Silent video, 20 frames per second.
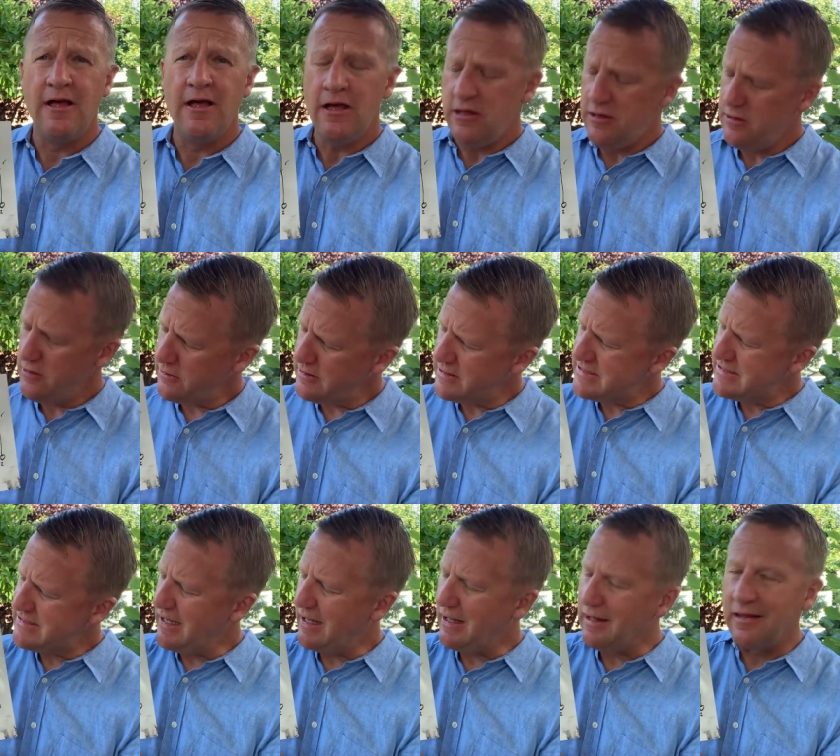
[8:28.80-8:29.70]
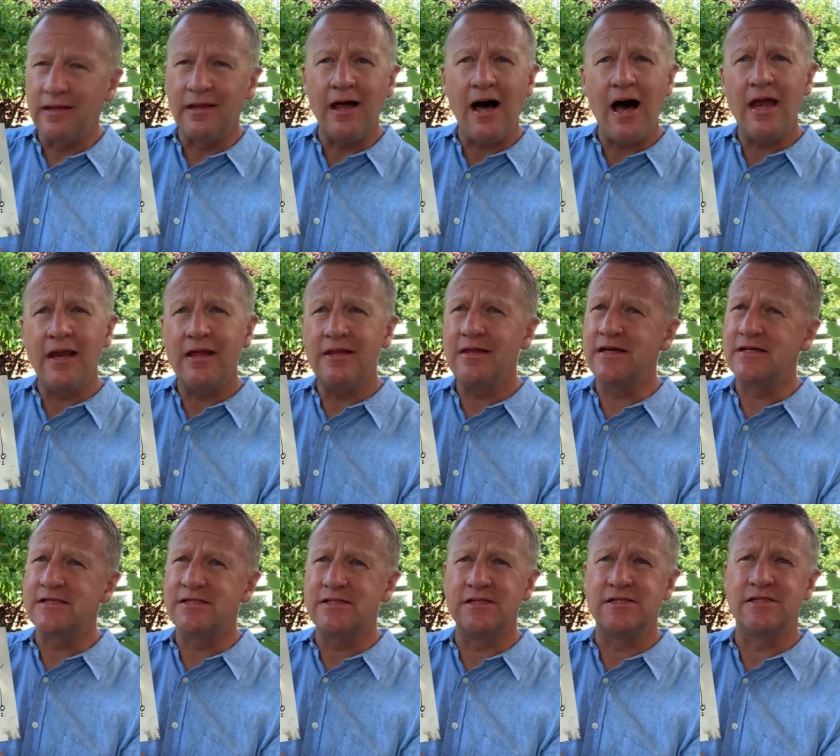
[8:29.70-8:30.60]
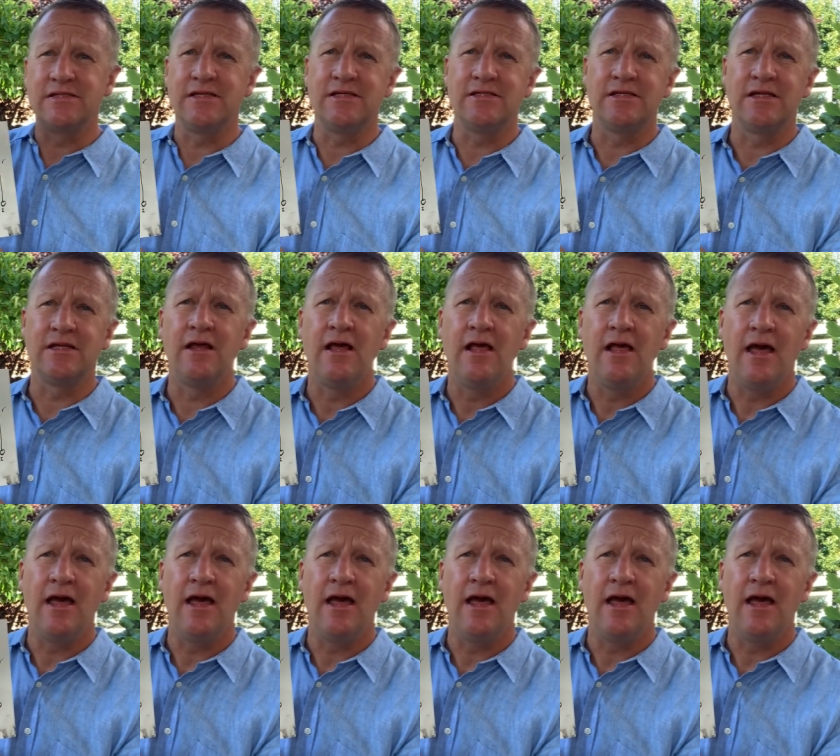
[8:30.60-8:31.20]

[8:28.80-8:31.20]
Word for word: You're going to see a lot of this this season,